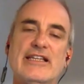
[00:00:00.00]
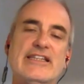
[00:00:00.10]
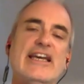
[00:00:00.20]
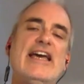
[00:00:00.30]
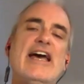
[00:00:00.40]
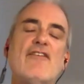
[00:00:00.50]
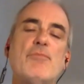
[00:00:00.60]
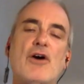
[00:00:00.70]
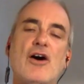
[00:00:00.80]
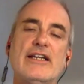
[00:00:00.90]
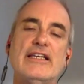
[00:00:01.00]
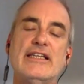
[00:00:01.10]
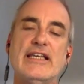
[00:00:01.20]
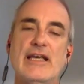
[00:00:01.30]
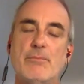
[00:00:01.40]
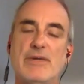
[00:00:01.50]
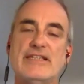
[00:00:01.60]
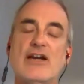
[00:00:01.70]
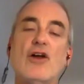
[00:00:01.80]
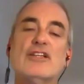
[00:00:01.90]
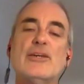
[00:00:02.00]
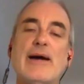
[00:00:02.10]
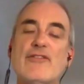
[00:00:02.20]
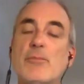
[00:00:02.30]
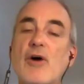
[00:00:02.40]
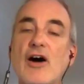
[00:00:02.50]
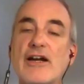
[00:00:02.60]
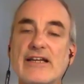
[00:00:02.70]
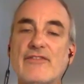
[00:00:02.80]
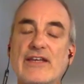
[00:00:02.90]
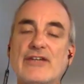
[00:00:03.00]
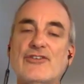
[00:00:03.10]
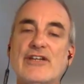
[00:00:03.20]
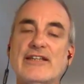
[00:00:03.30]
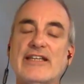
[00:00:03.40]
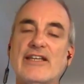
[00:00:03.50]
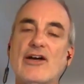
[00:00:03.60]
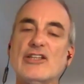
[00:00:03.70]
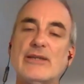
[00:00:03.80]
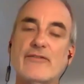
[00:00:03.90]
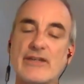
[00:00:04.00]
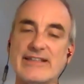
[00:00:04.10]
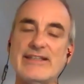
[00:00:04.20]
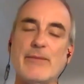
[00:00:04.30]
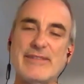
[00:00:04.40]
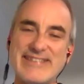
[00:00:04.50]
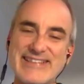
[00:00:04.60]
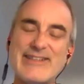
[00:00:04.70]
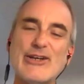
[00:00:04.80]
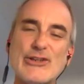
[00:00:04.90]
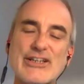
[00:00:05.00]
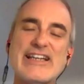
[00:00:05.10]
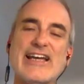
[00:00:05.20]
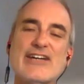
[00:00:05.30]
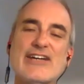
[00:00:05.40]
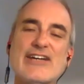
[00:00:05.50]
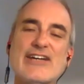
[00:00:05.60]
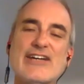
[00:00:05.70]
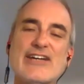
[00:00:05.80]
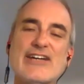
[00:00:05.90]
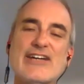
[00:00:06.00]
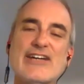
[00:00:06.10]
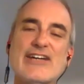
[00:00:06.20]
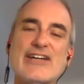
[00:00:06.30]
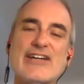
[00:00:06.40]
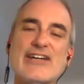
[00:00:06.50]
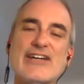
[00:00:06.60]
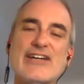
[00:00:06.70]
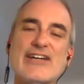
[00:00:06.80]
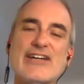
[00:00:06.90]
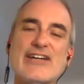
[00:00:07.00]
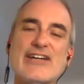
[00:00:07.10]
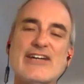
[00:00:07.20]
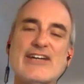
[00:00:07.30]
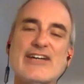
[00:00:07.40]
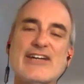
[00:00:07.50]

that they have bodies, but they also have the body of the internet, that they also have a material connection via the internet. Is not